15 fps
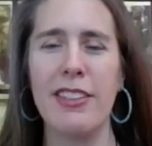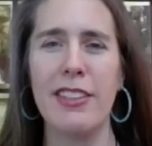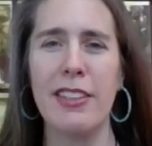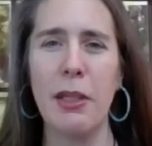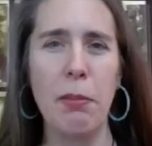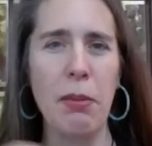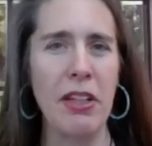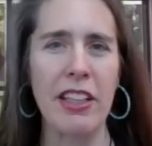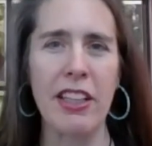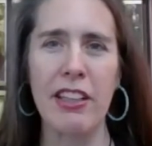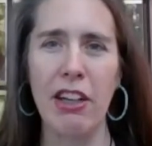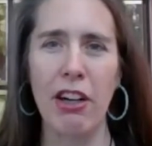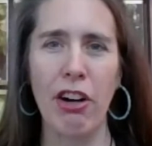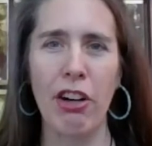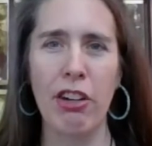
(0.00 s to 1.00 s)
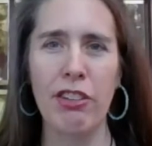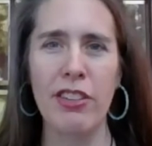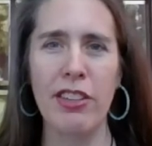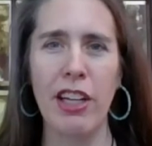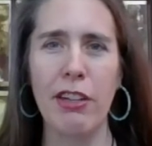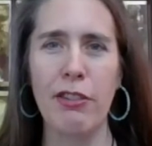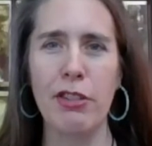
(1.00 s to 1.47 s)
typically there aren't a
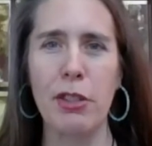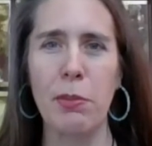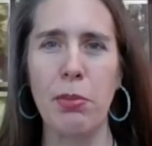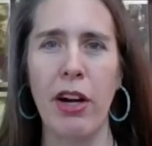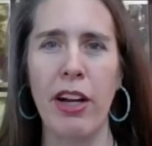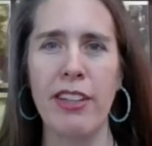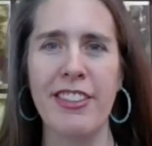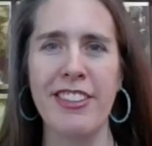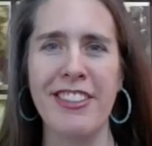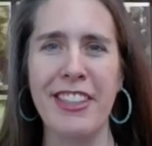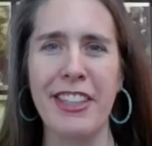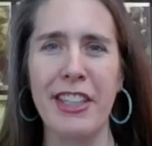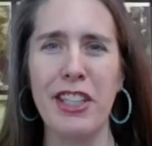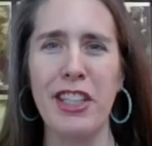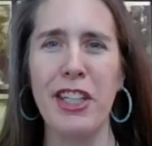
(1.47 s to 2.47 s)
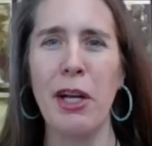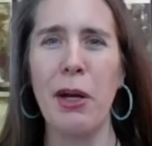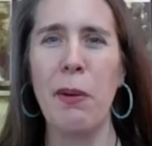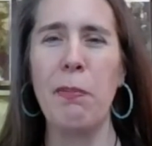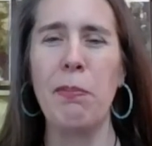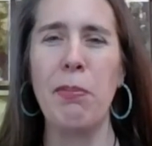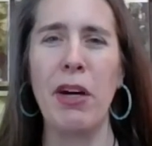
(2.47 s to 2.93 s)
lot of surprises here,
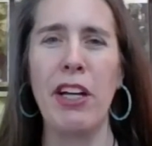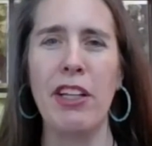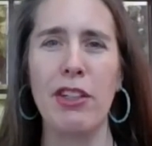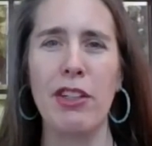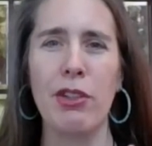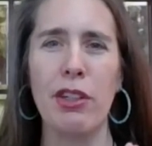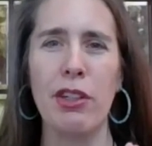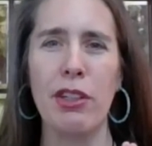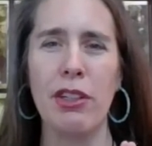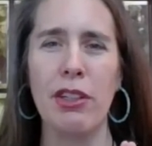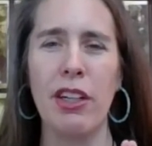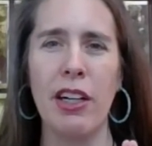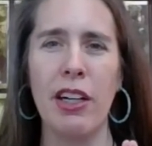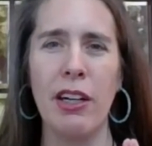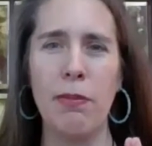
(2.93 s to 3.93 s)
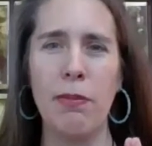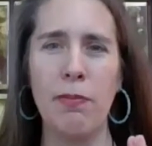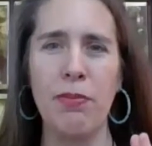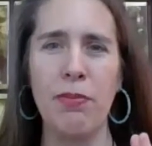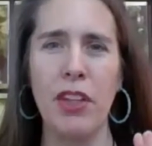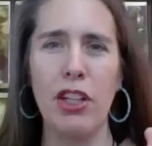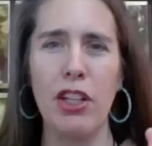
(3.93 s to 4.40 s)
but your
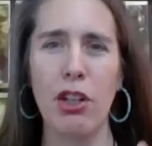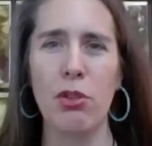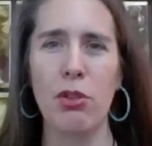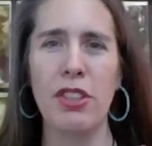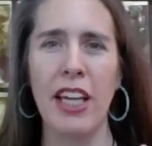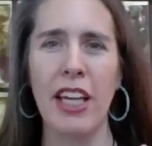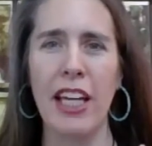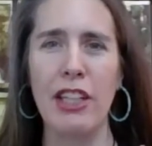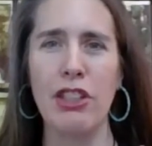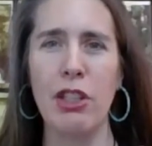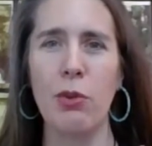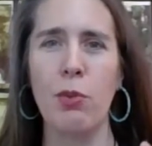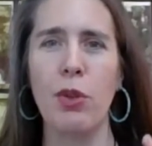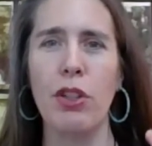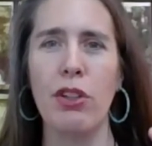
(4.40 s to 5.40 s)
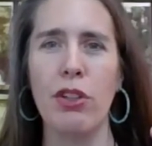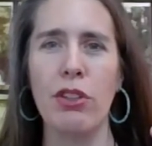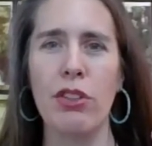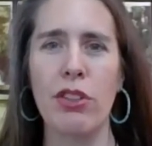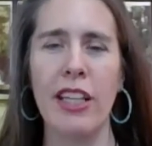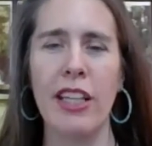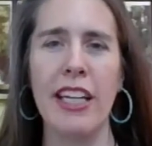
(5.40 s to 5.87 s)
closing agent
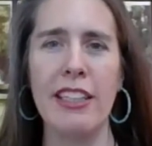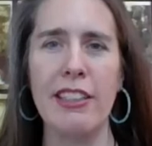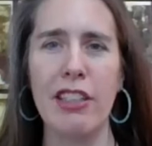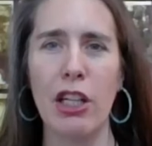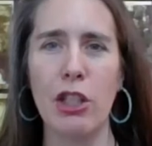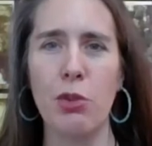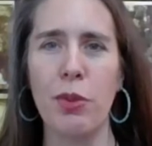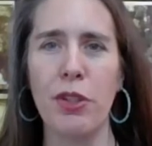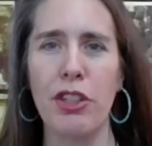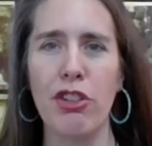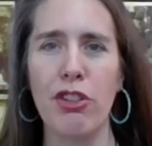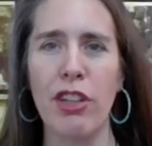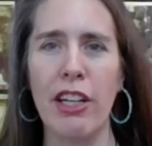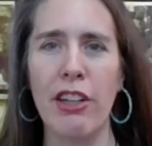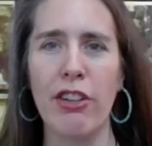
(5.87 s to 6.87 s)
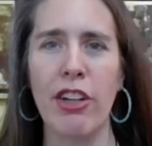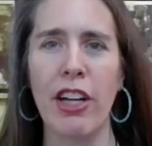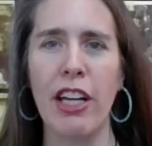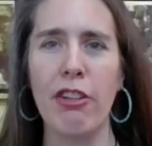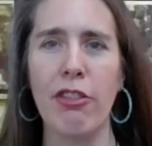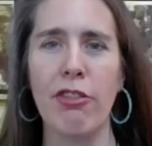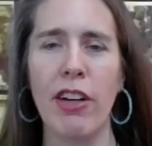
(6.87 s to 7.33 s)
will get in touch with your lender
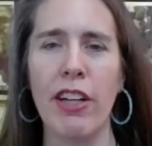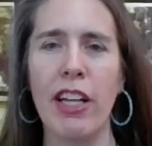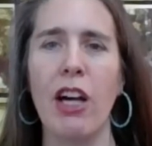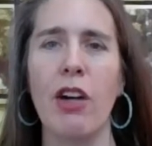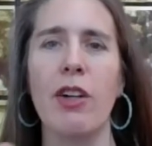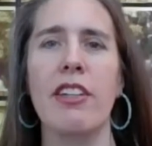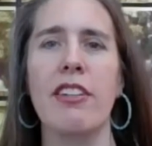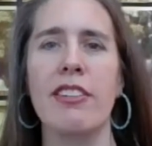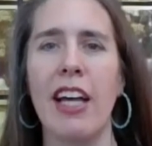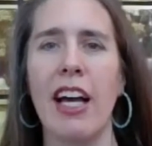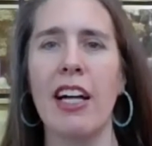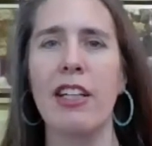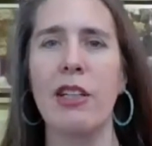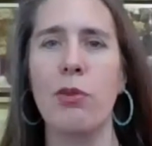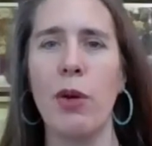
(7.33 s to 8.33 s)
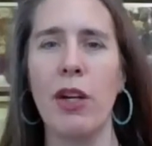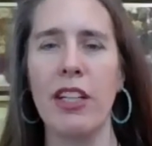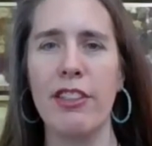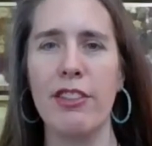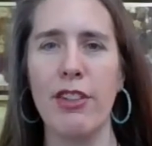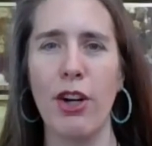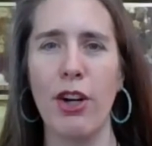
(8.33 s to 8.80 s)
and find out exactly what
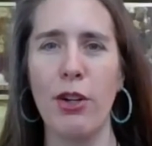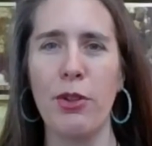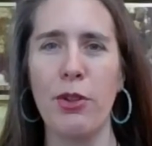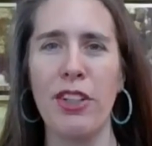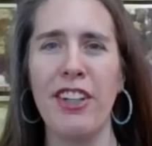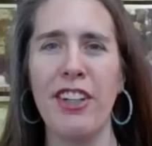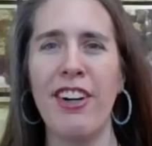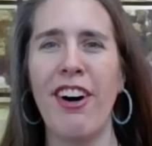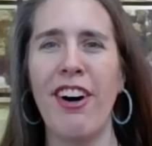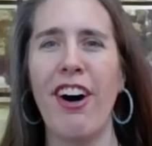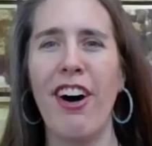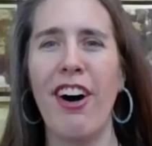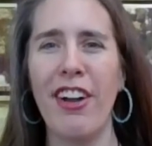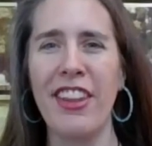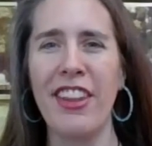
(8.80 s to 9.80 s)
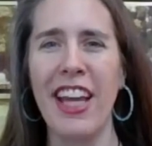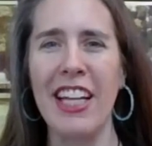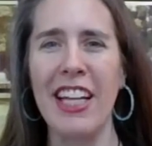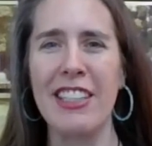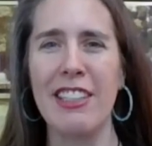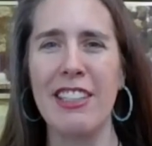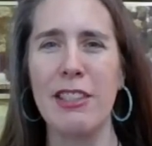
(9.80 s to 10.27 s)
is owed on the
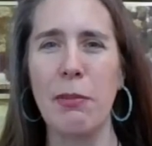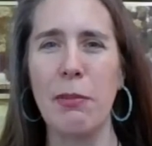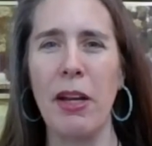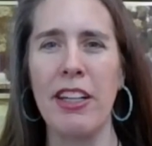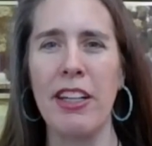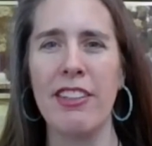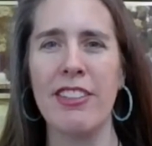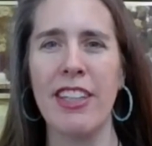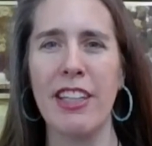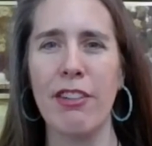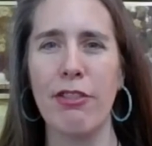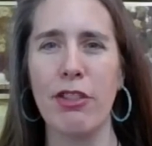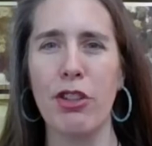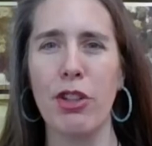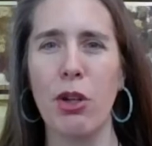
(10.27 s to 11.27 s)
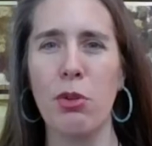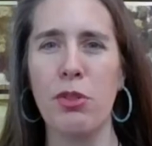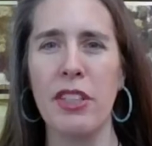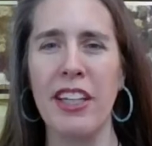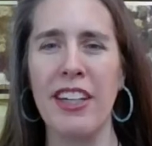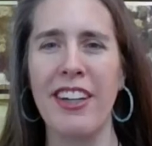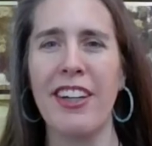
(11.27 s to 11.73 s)
anticipated day of
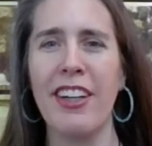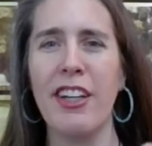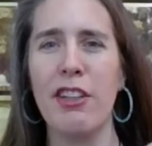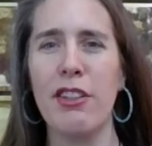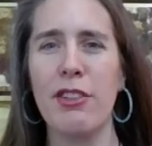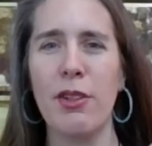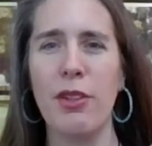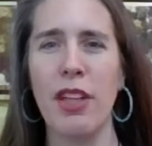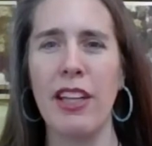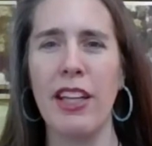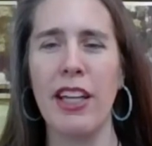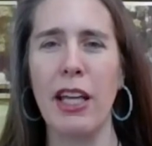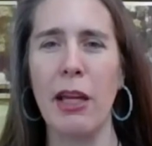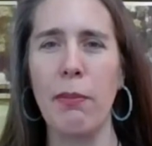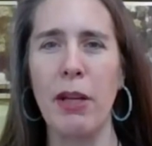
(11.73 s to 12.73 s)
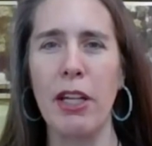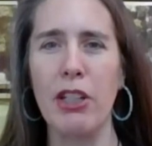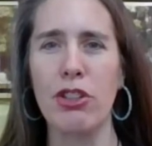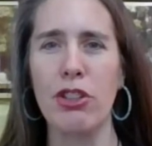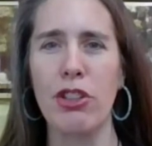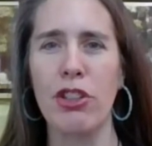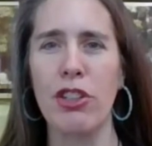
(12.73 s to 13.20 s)
closing so that they can make
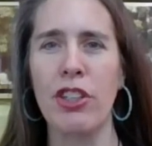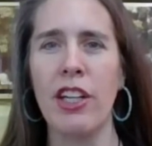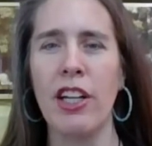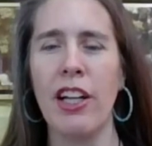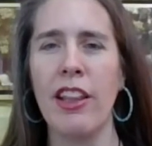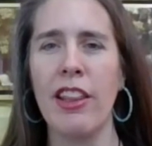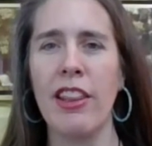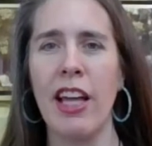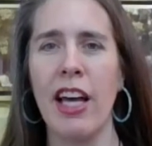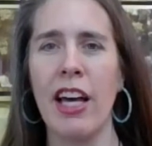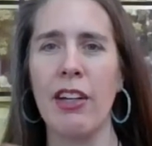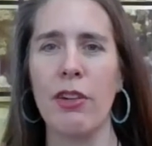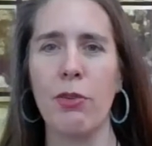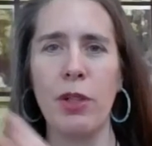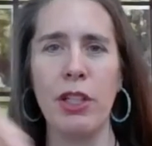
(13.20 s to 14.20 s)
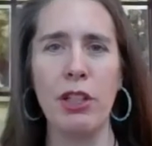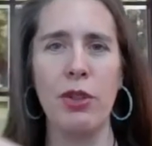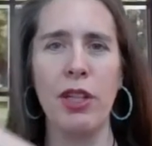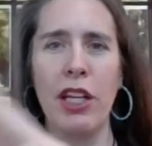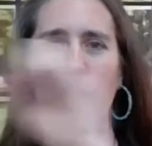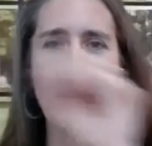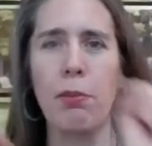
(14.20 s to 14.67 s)
sure that when you
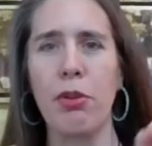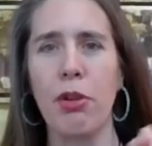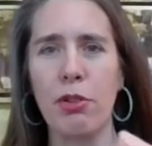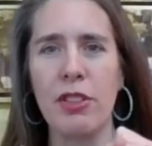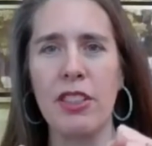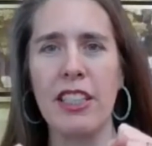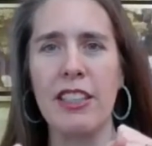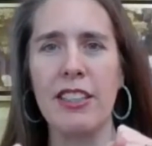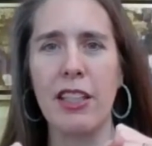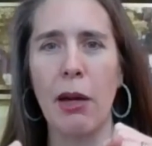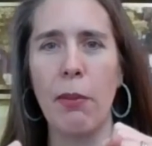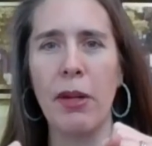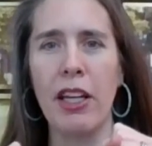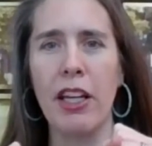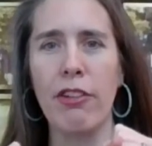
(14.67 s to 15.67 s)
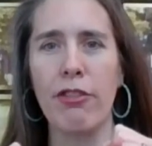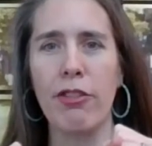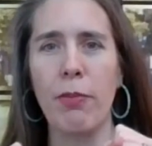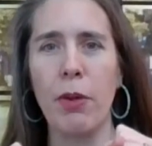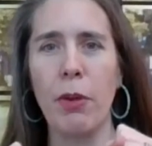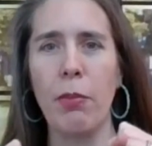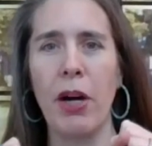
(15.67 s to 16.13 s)
get the proceeds coming in
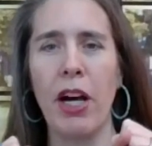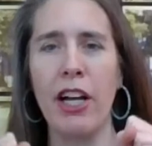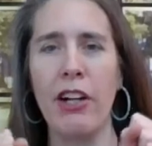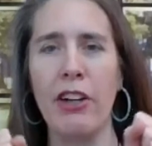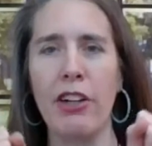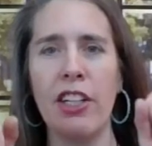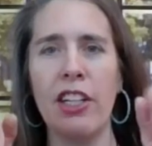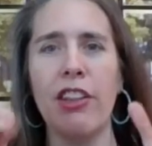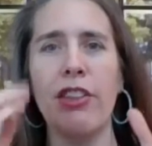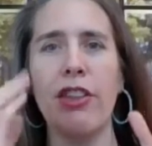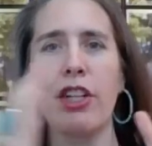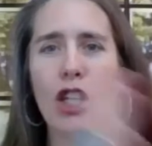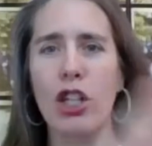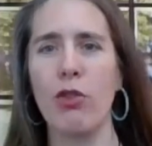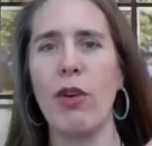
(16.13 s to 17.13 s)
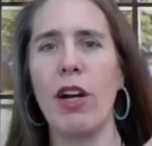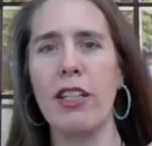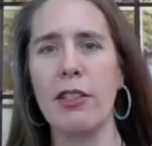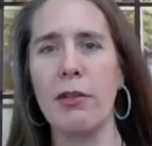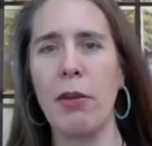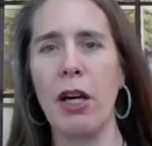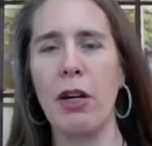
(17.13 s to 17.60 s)
from the buyer, the
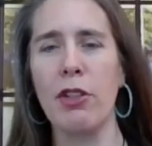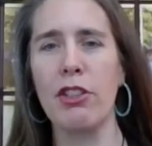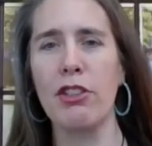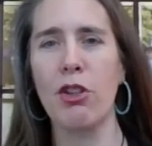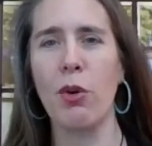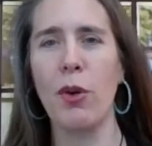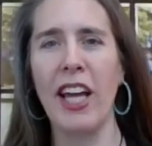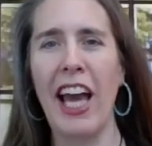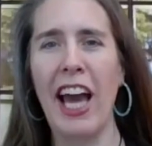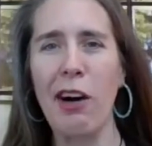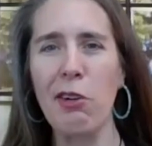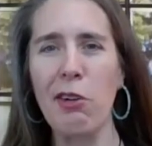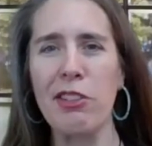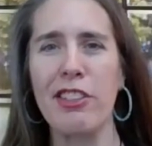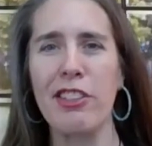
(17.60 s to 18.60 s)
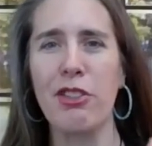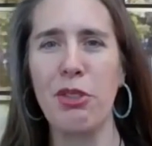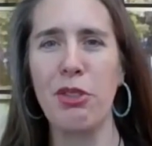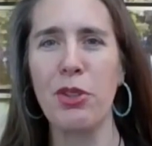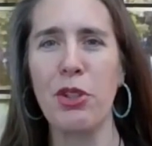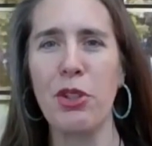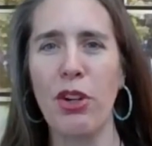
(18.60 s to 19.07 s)
correct amount is going out
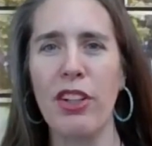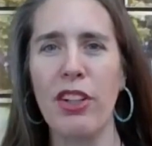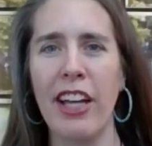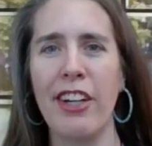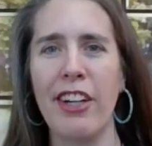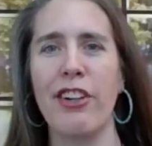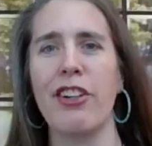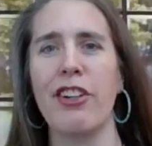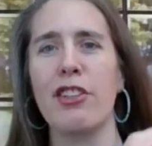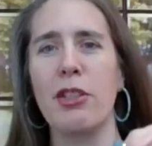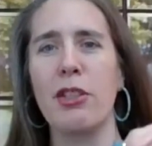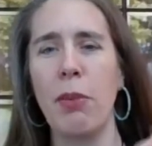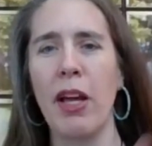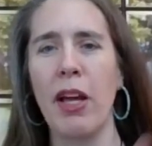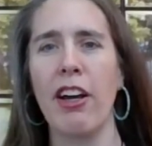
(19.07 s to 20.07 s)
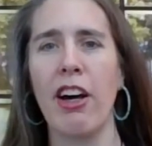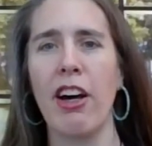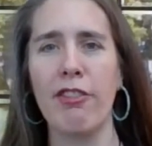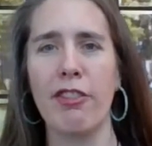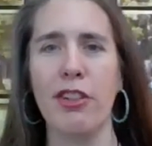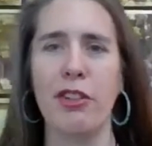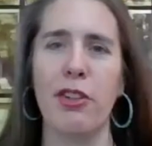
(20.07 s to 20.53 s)
to your lender to pay
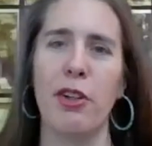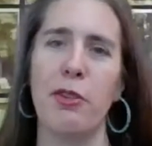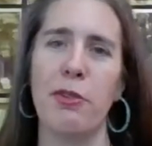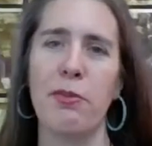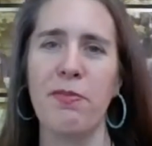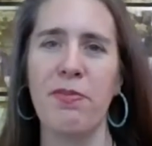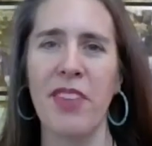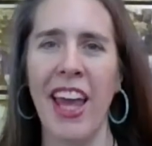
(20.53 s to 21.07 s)
off your loan.